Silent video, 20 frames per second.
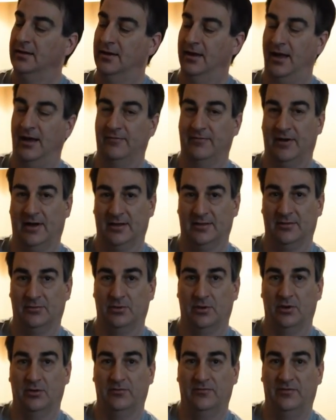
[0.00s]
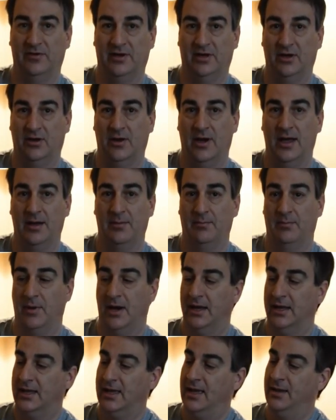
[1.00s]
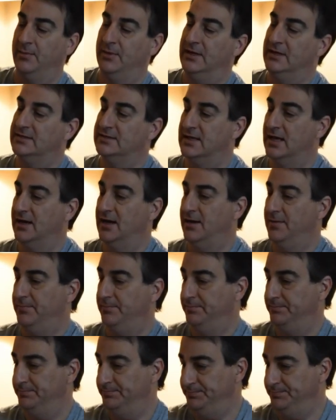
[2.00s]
I've got the Rode Video Mic ME set up.